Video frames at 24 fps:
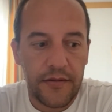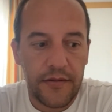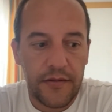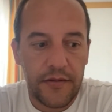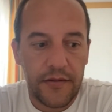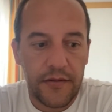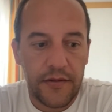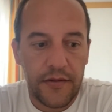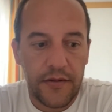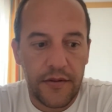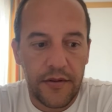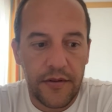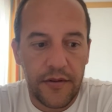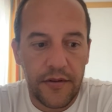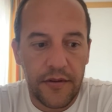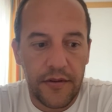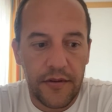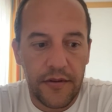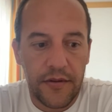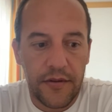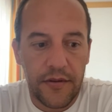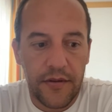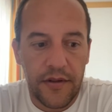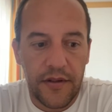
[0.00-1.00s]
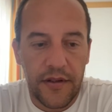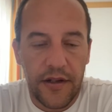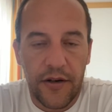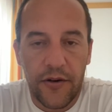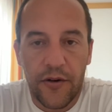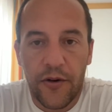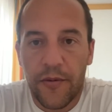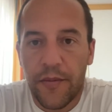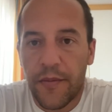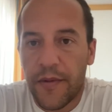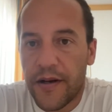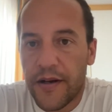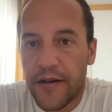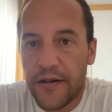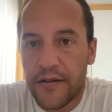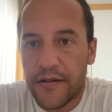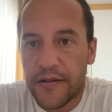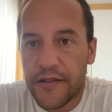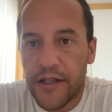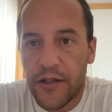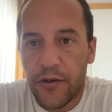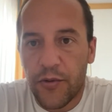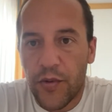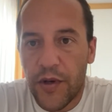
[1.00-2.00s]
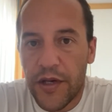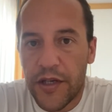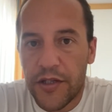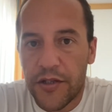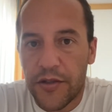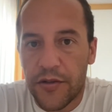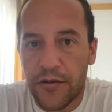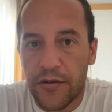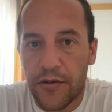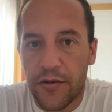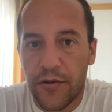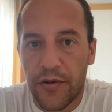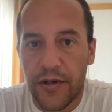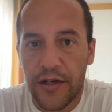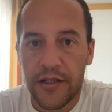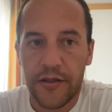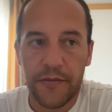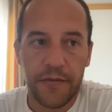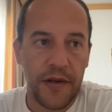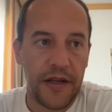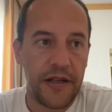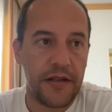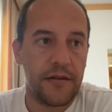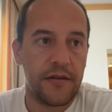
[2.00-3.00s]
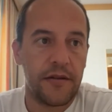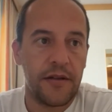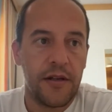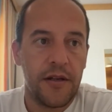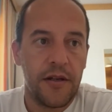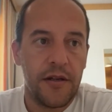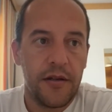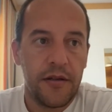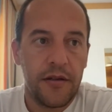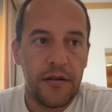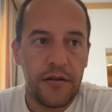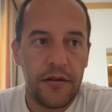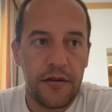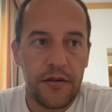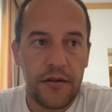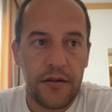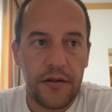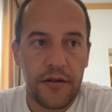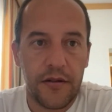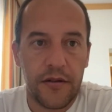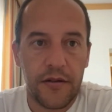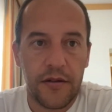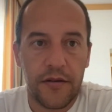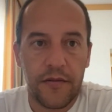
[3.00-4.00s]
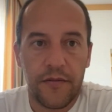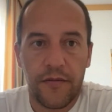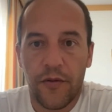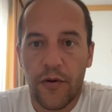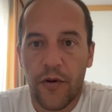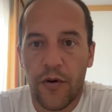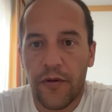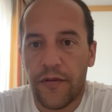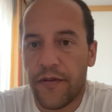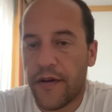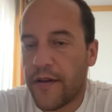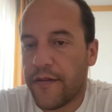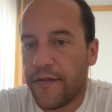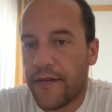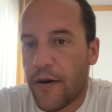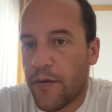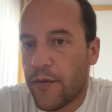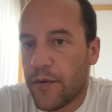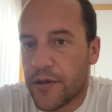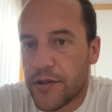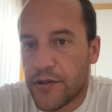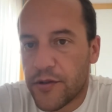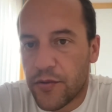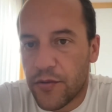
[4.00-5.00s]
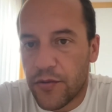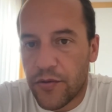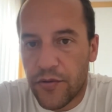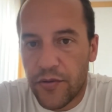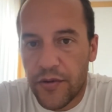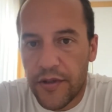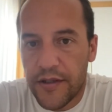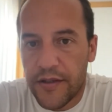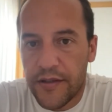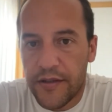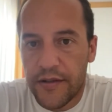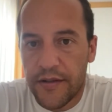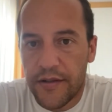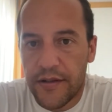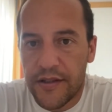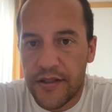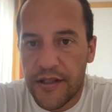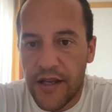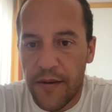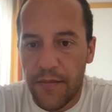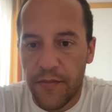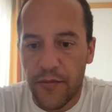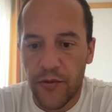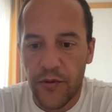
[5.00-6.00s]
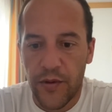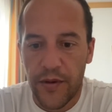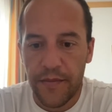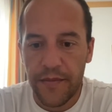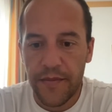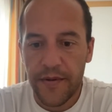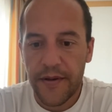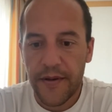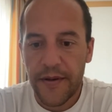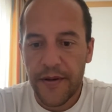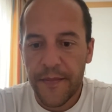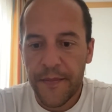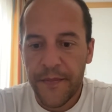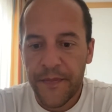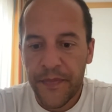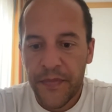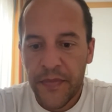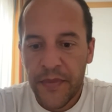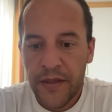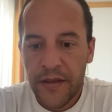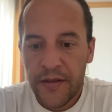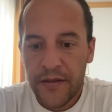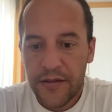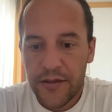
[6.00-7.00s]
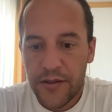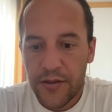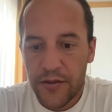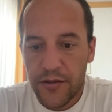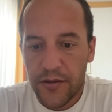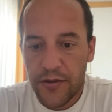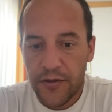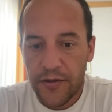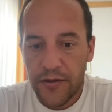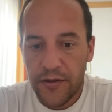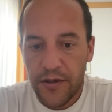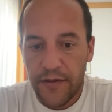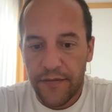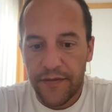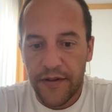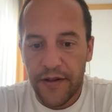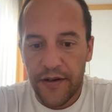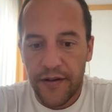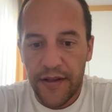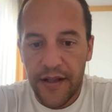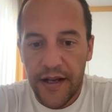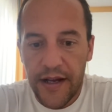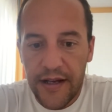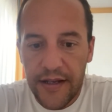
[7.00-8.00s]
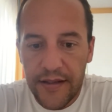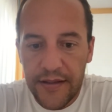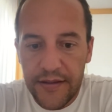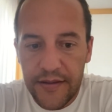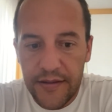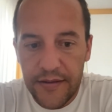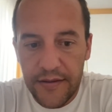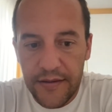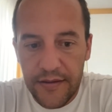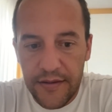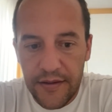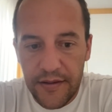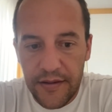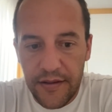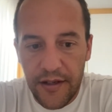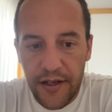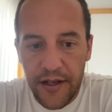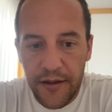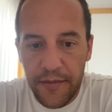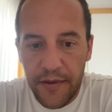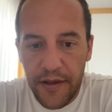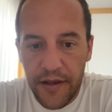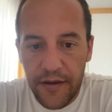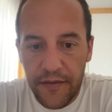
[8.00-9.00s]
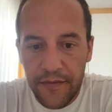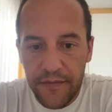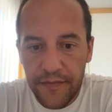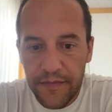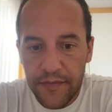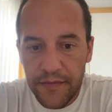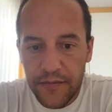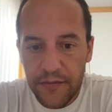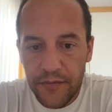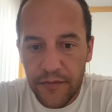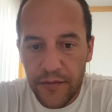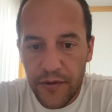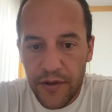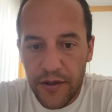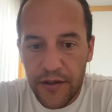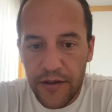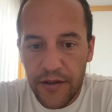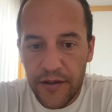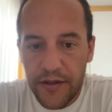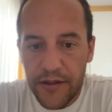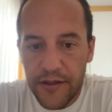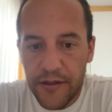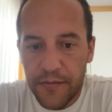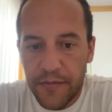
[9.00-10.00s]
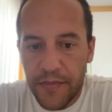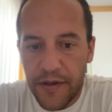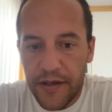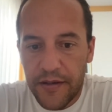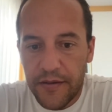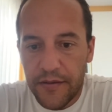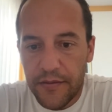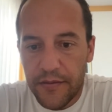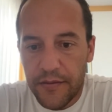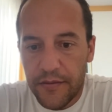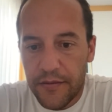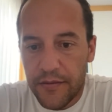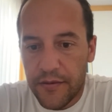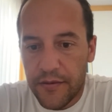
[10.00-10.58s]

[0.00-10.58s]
in a normal situation you can spend 4 or 5 hours to do the same trip. So after that, in Lviv, we spent